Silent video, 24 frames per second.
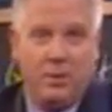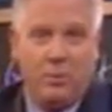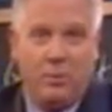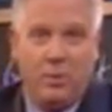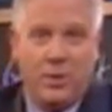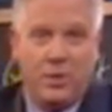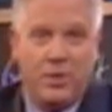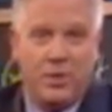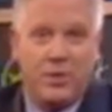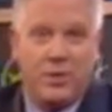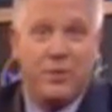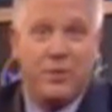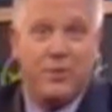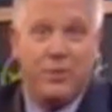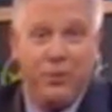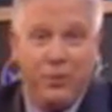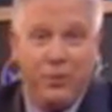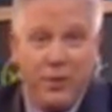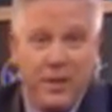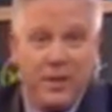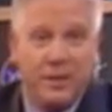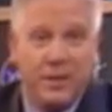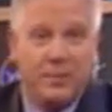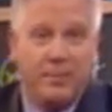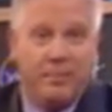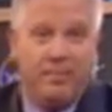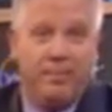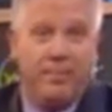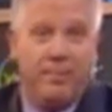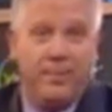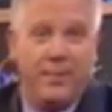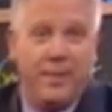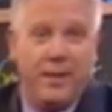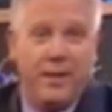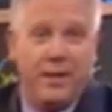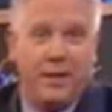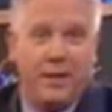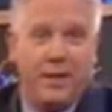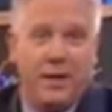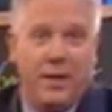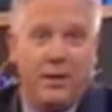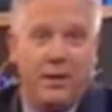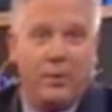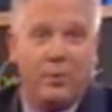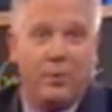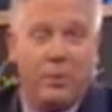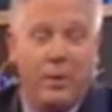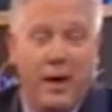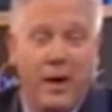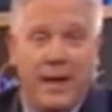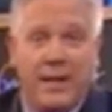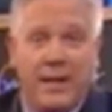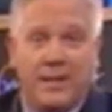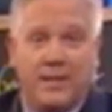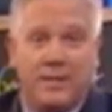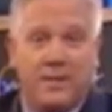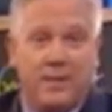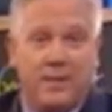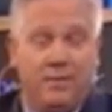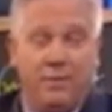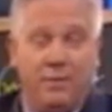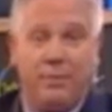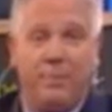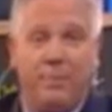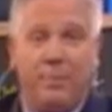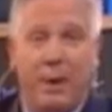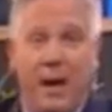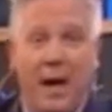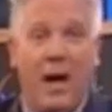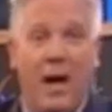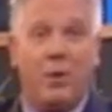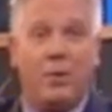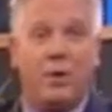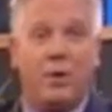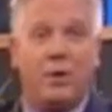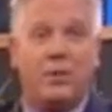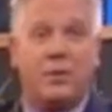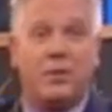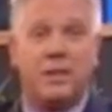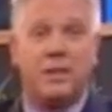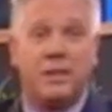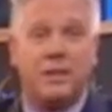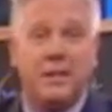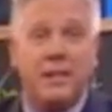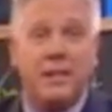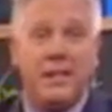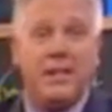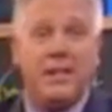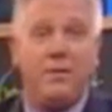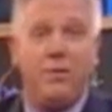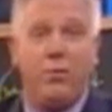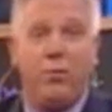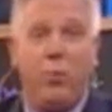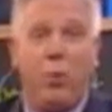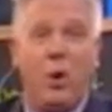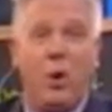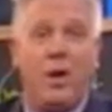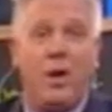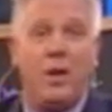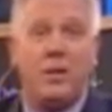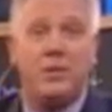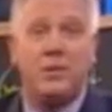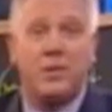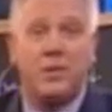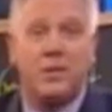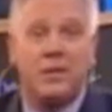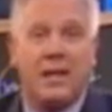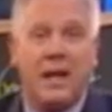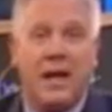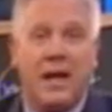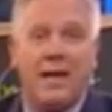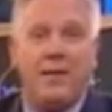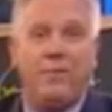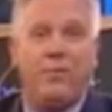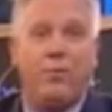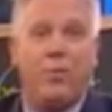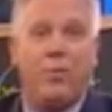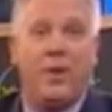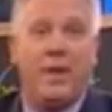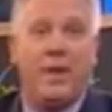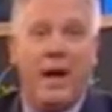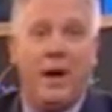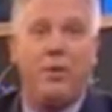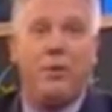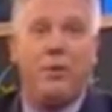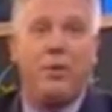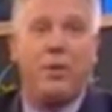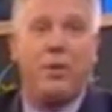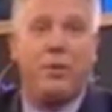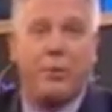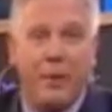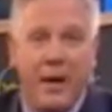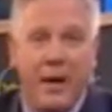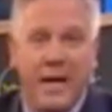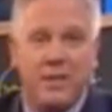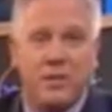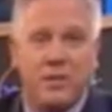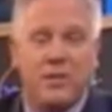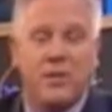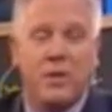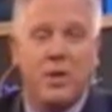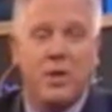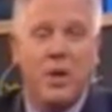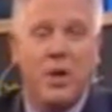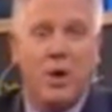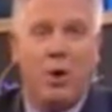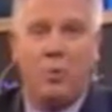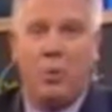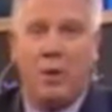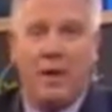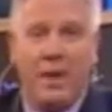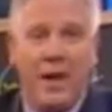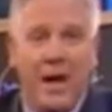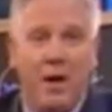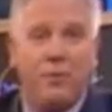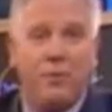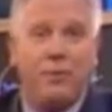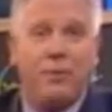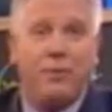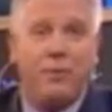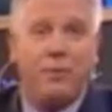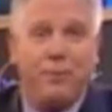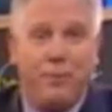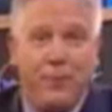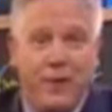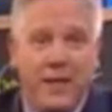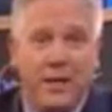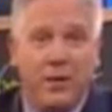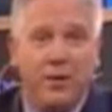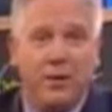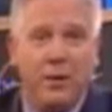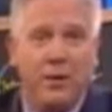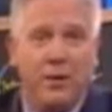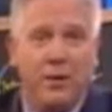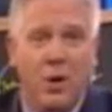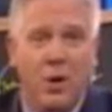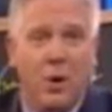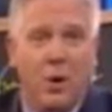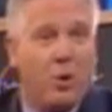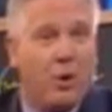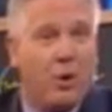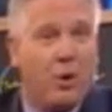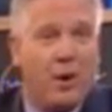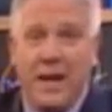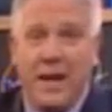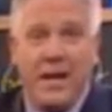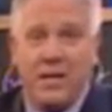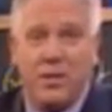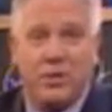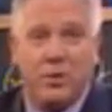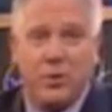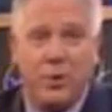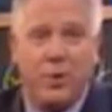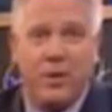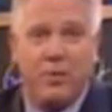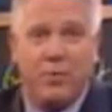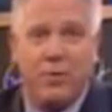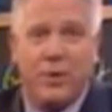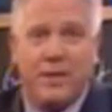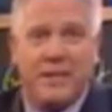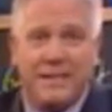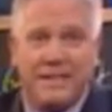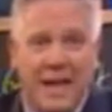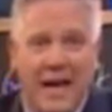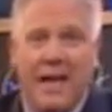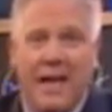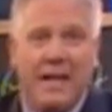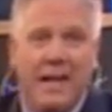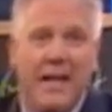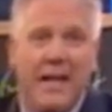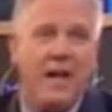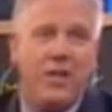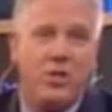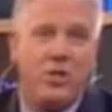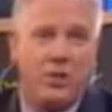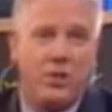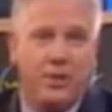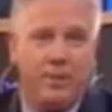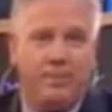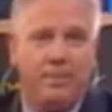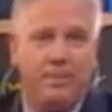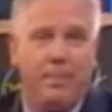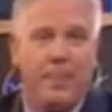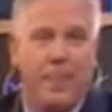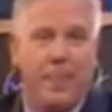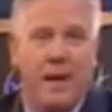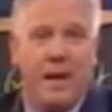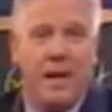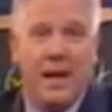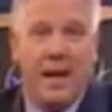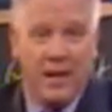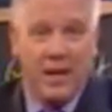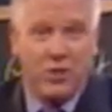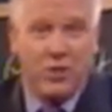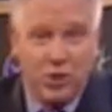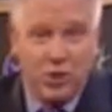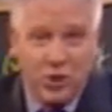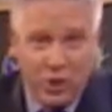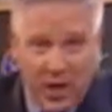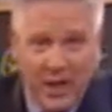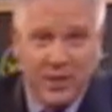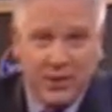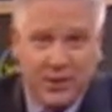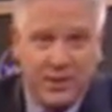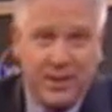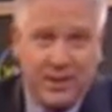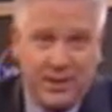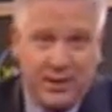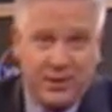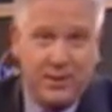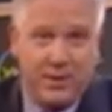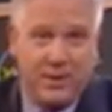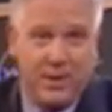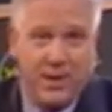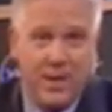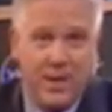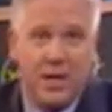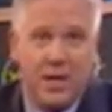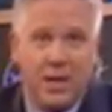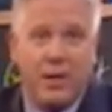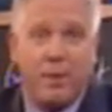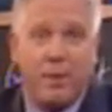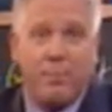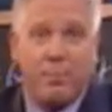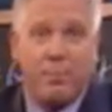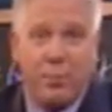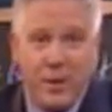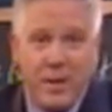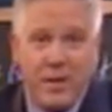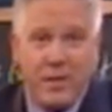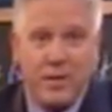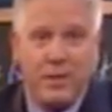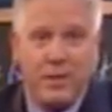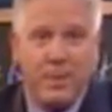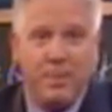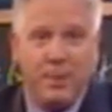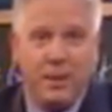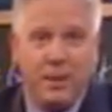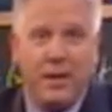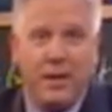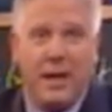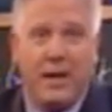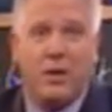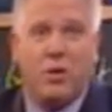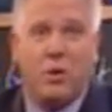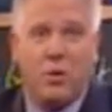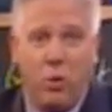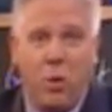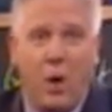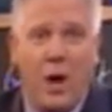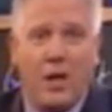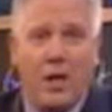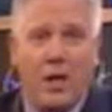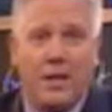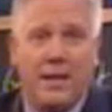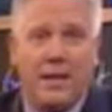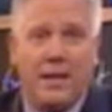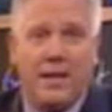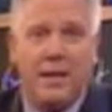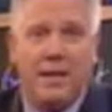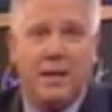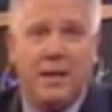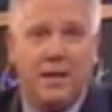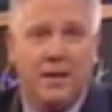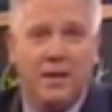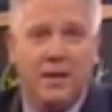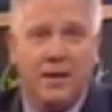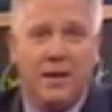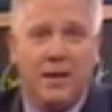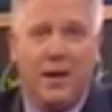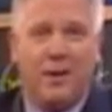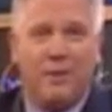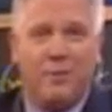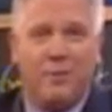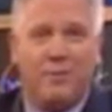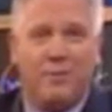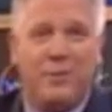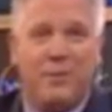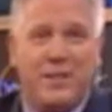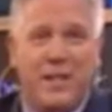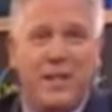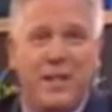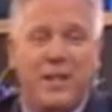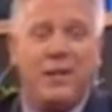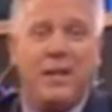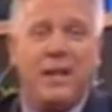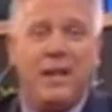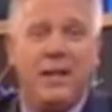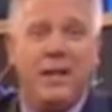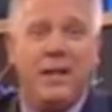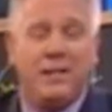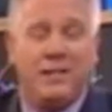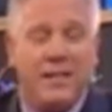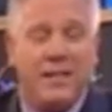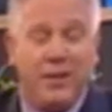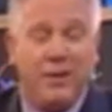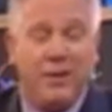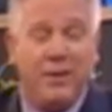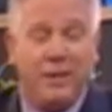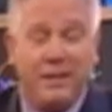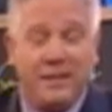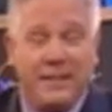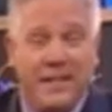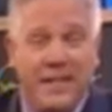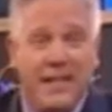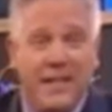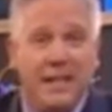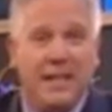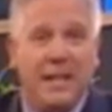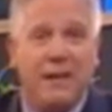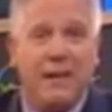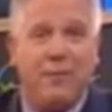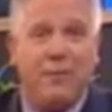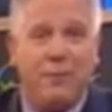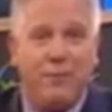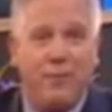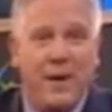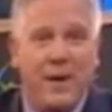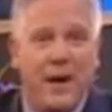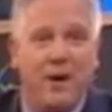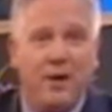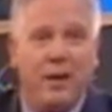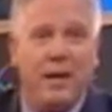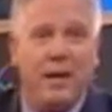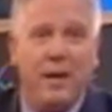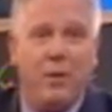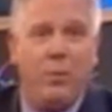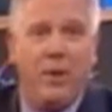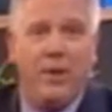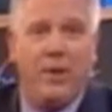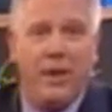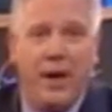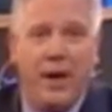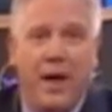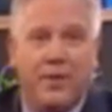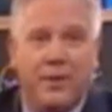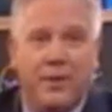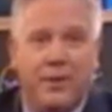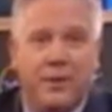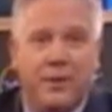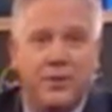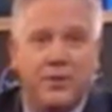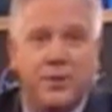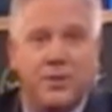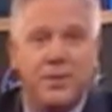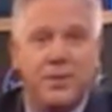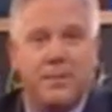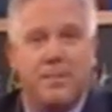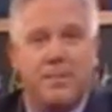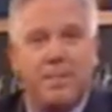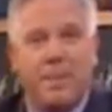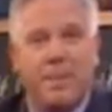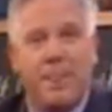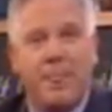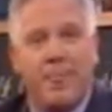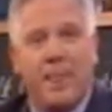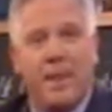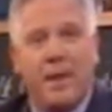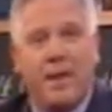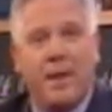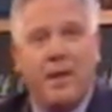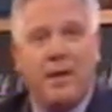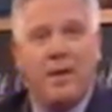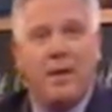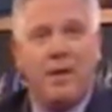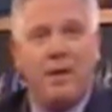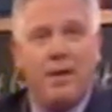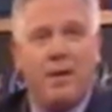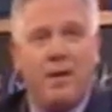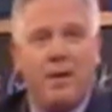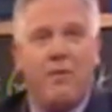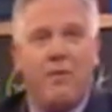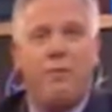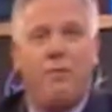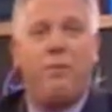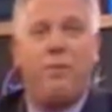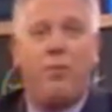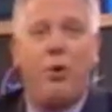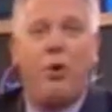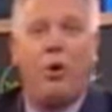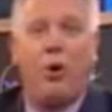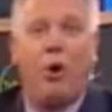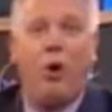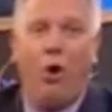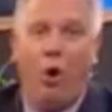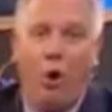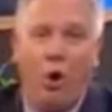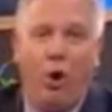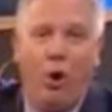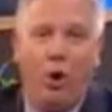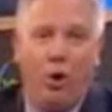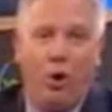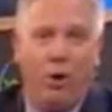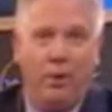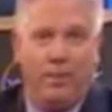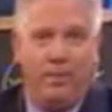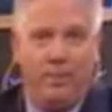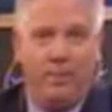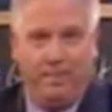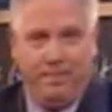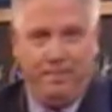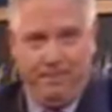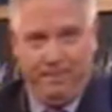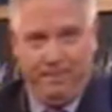which is freedom and the right of power to live one's life without threats, without fear, or any sort of retaliation, and justice, the principle and quality of dealing fairly with others, for all.